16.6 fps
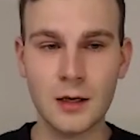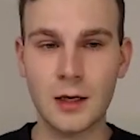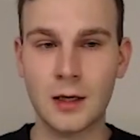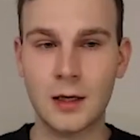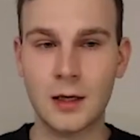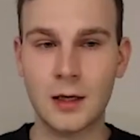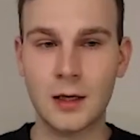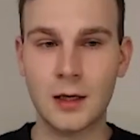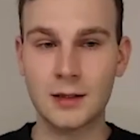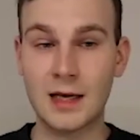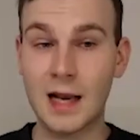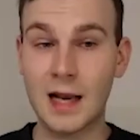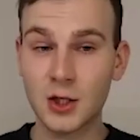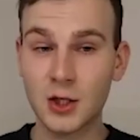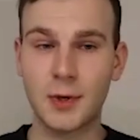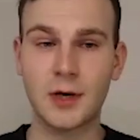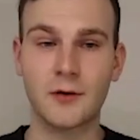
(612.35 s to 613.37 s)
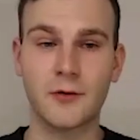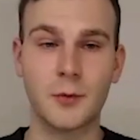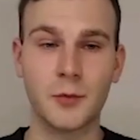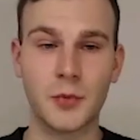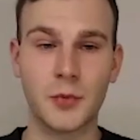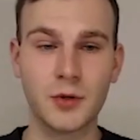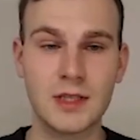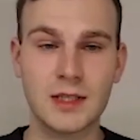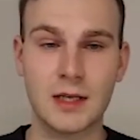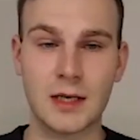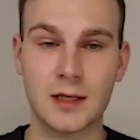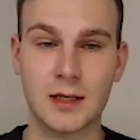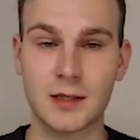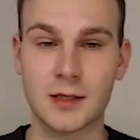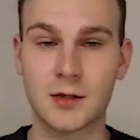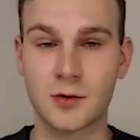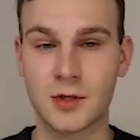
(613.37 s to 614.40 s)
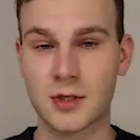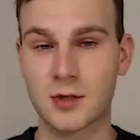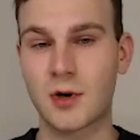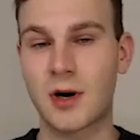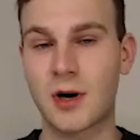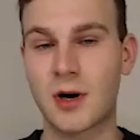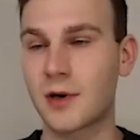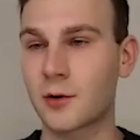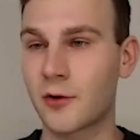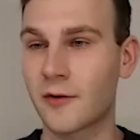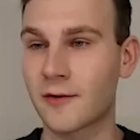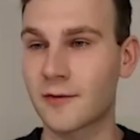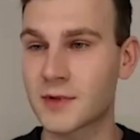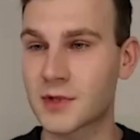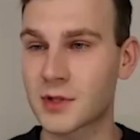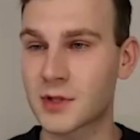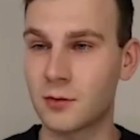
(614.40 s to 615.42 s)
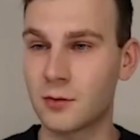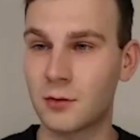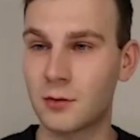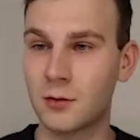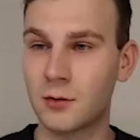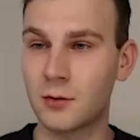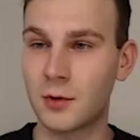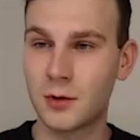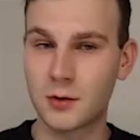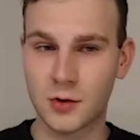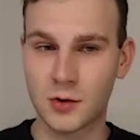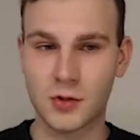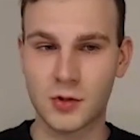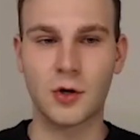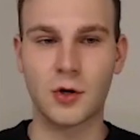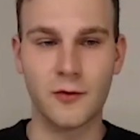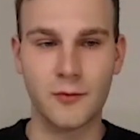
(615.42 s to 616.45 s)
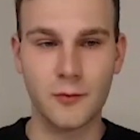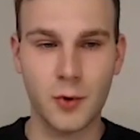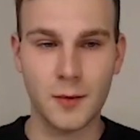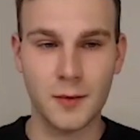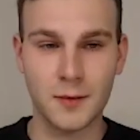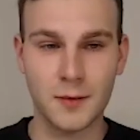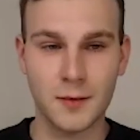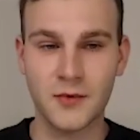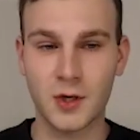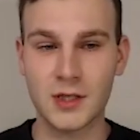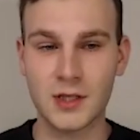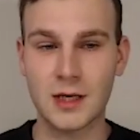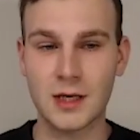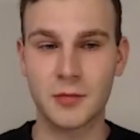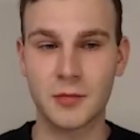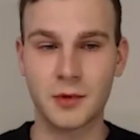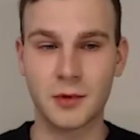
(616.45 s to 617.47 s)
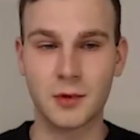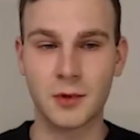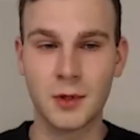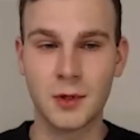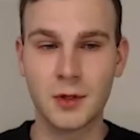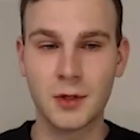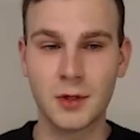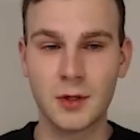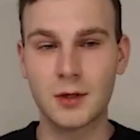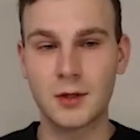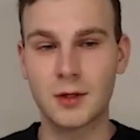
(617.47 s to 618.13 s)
And a large part of computer science uses graph algorithms to solve problems. For example,